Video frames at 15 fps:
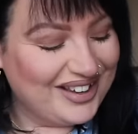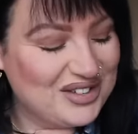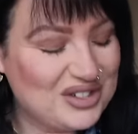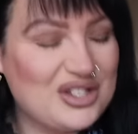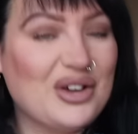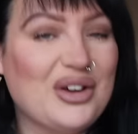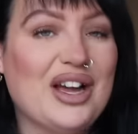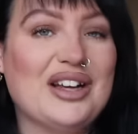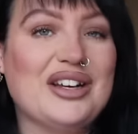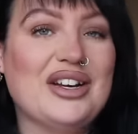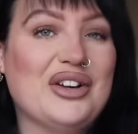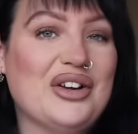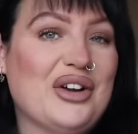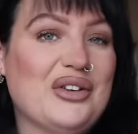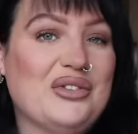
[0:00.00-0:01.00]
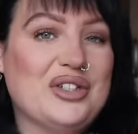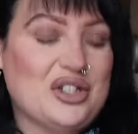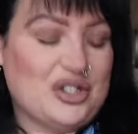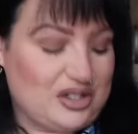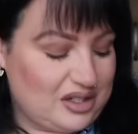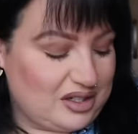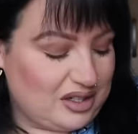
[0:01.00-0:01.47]
So I don't know if you
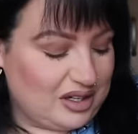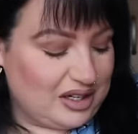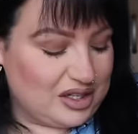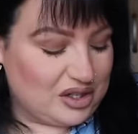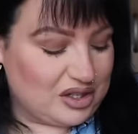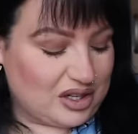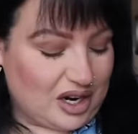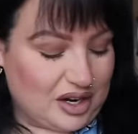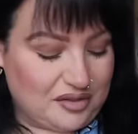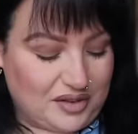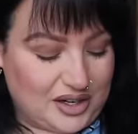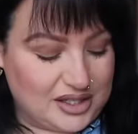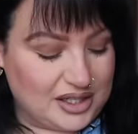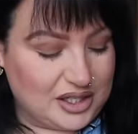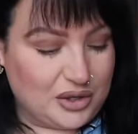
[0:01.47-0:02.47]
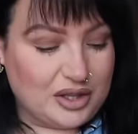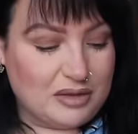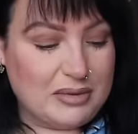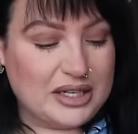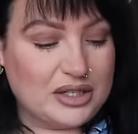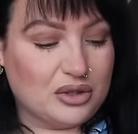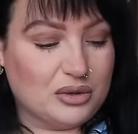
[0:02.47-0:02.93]
just kind of fancy doing the
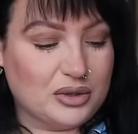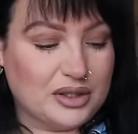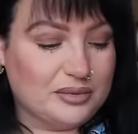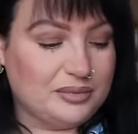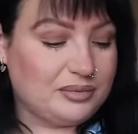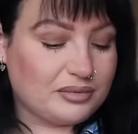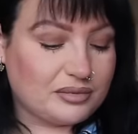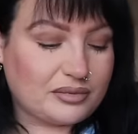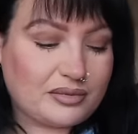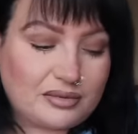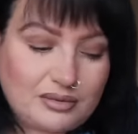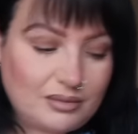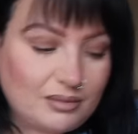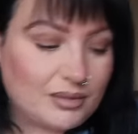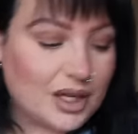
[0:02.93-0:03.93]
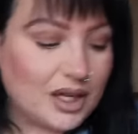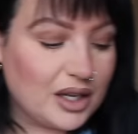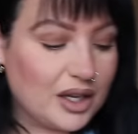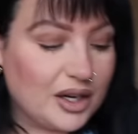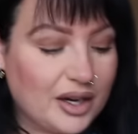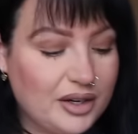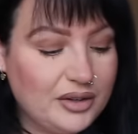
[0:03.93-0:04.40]
middle and,
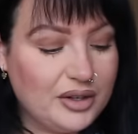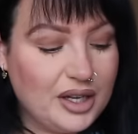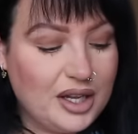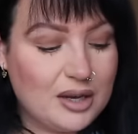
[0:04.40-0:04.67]
you know.